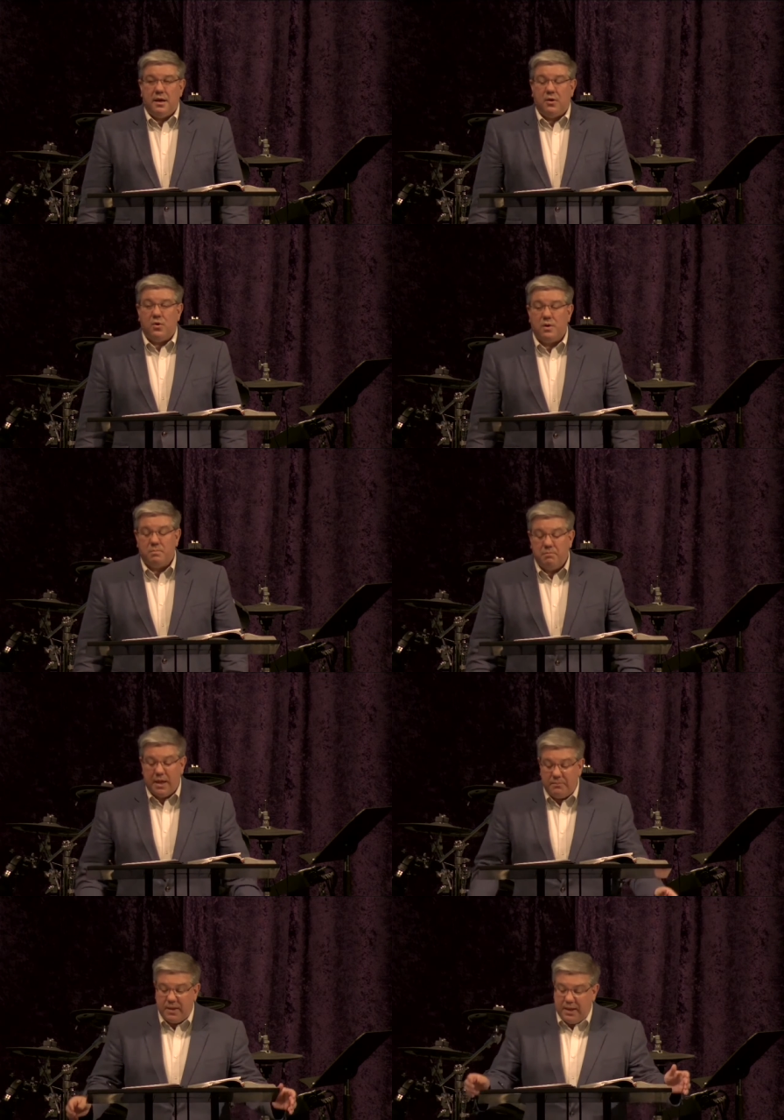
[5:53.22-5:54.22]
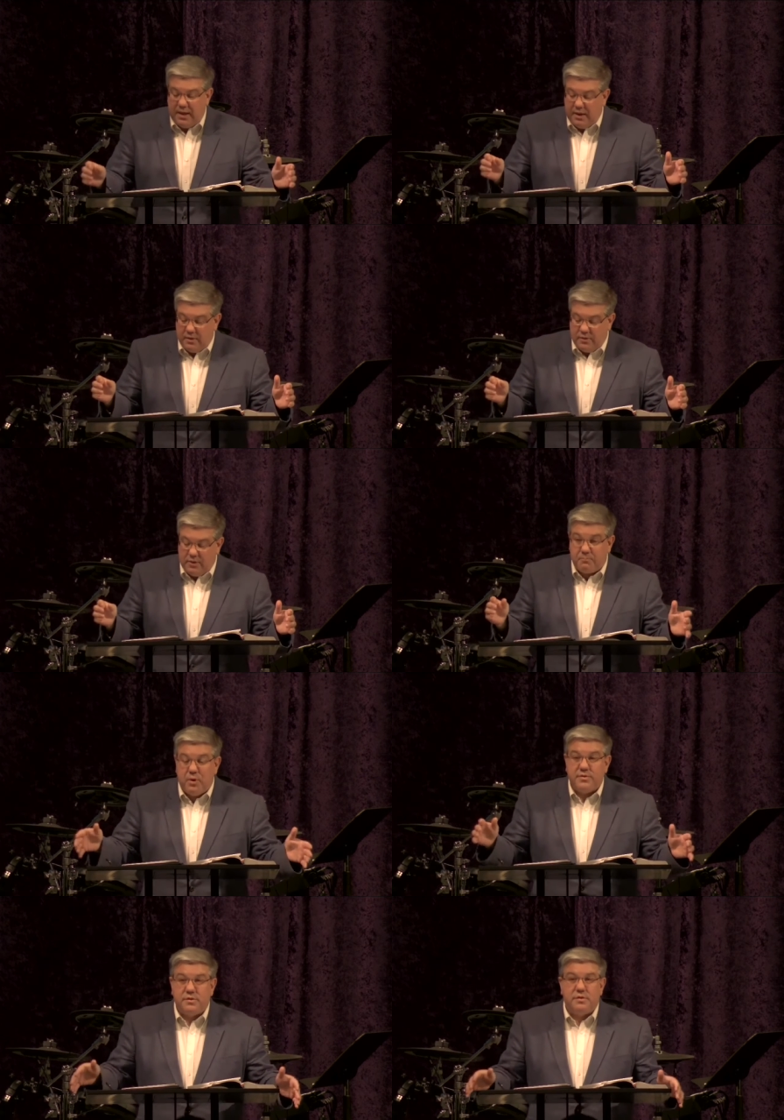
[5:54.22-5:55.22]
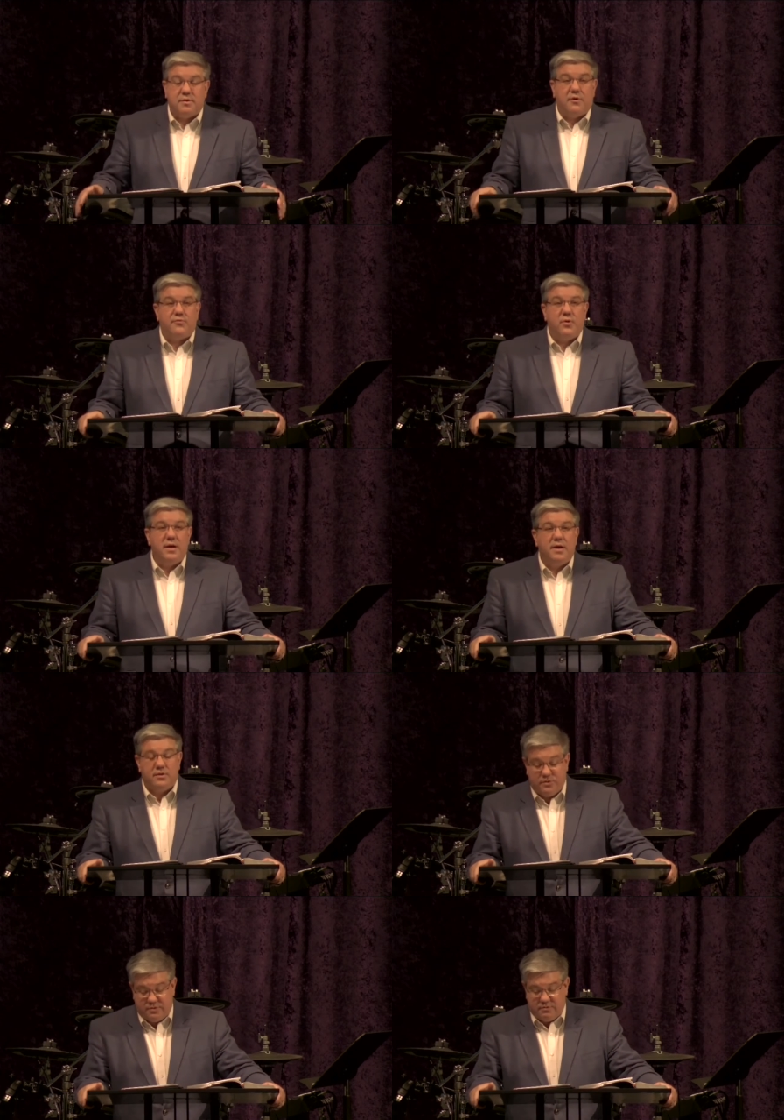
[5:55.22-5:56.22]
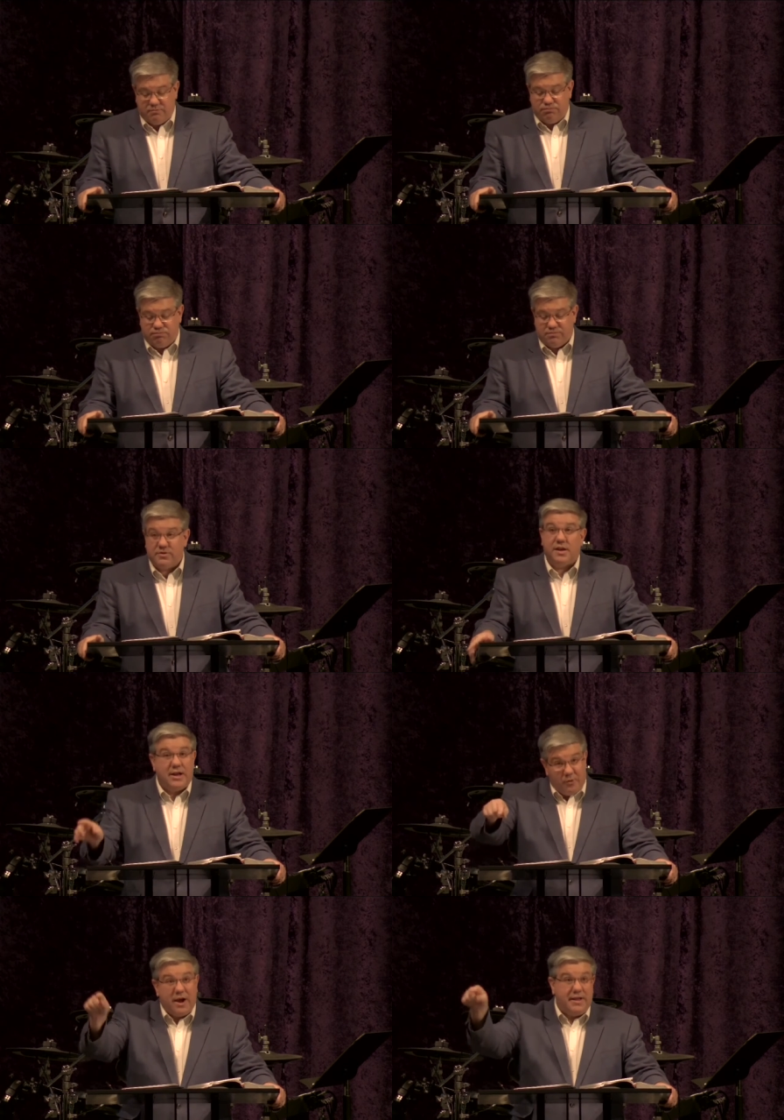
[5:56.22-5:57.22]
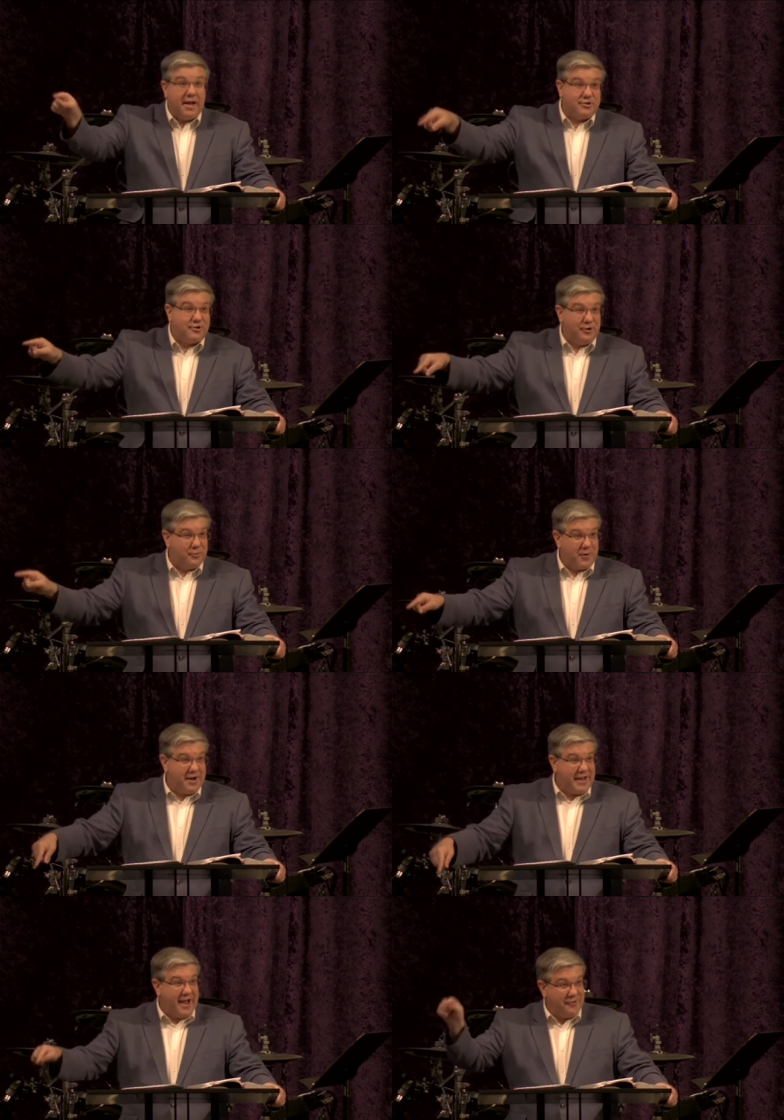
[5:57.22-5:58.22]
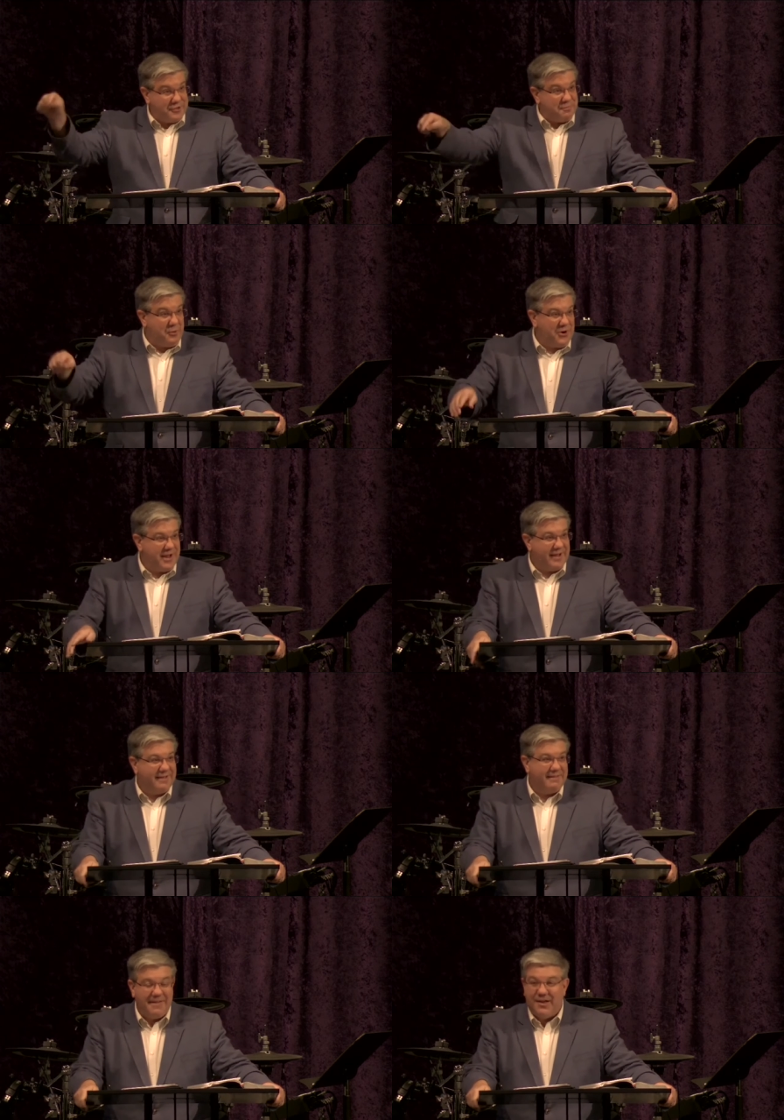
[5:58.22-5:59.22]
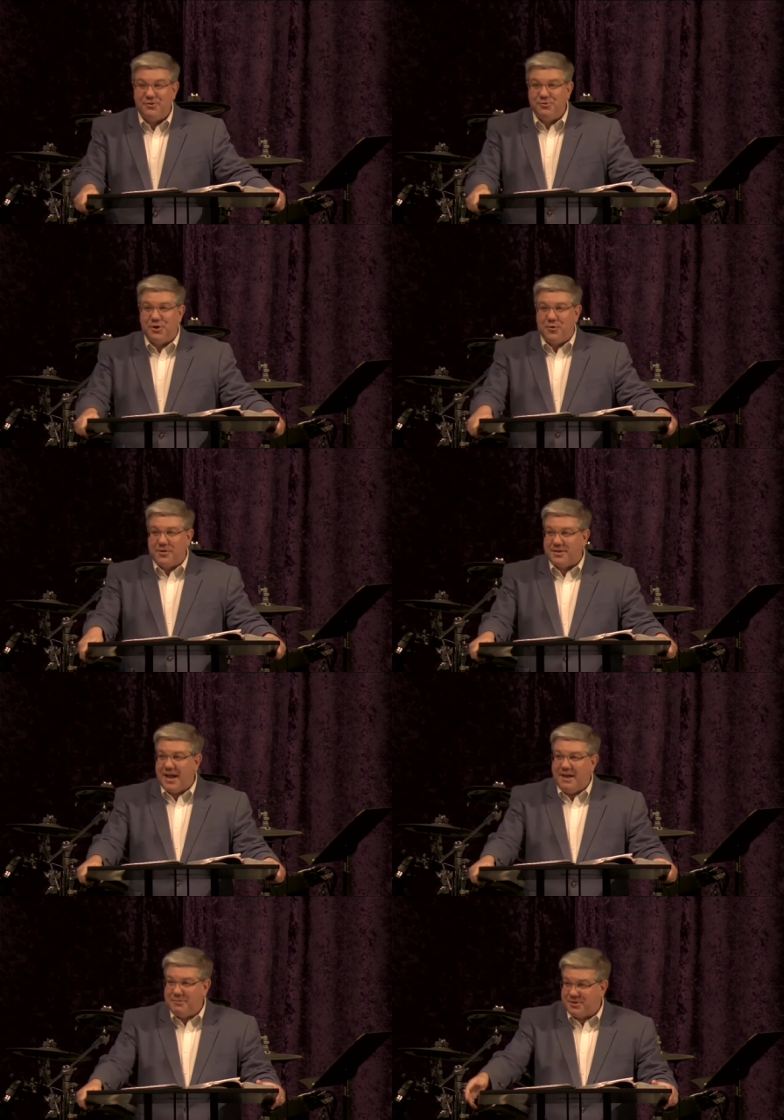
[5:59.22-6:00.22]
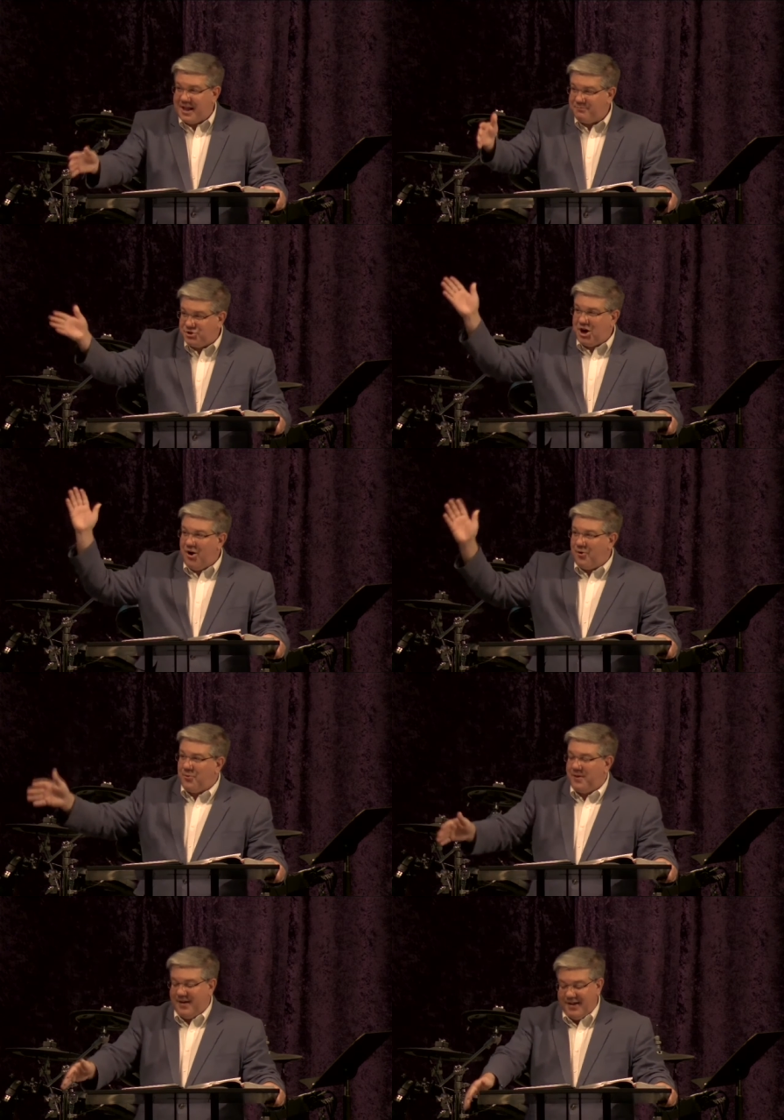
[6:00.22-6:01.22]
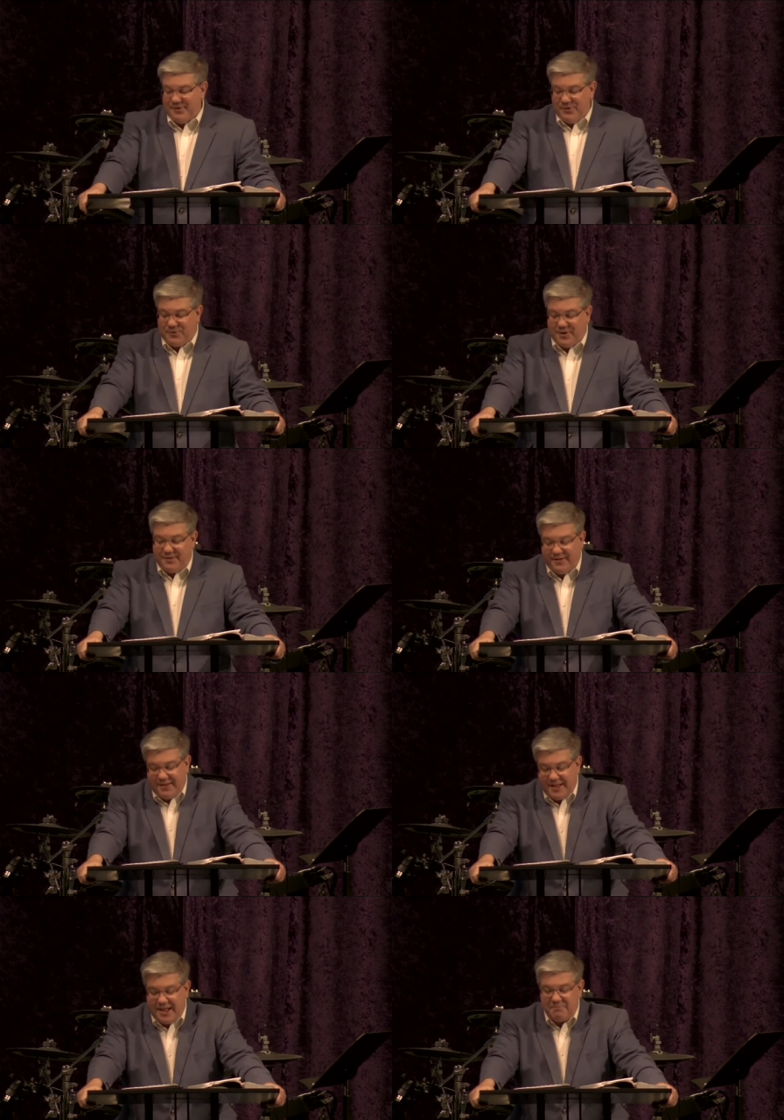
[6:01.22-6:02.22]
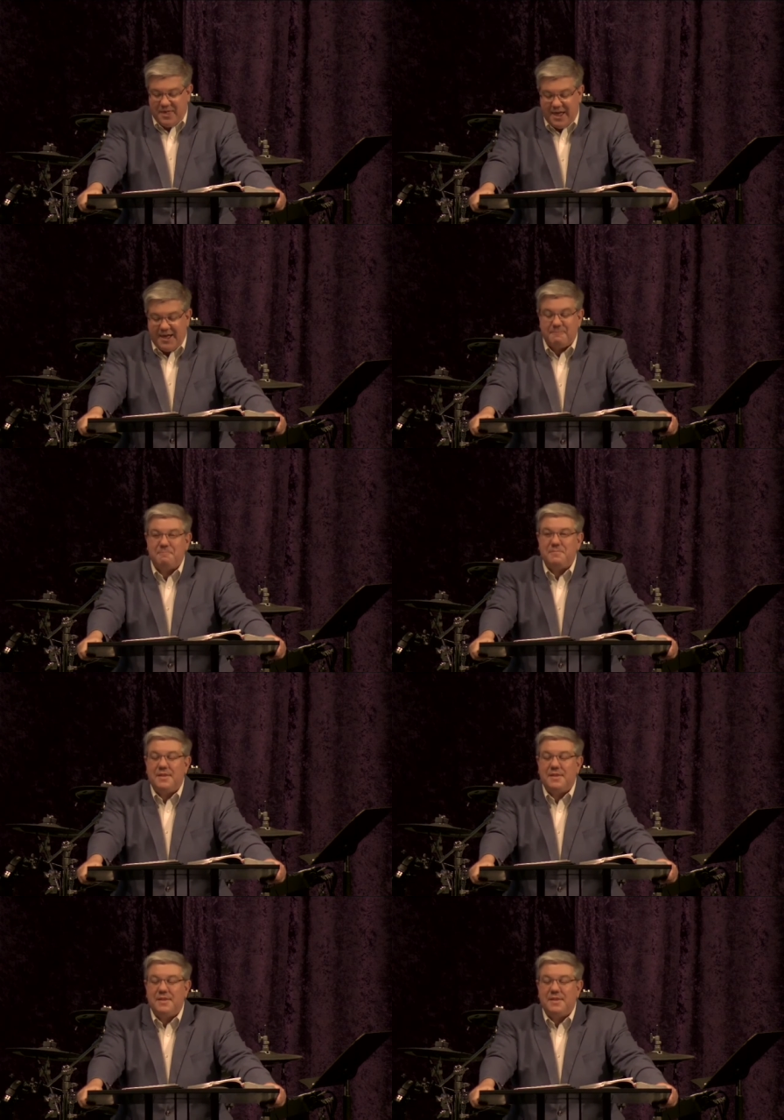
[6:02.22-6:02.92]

Or maybe the present suffering is sitting right next to you right now, this morning, and you know his name. His name's Joe, and you could name that.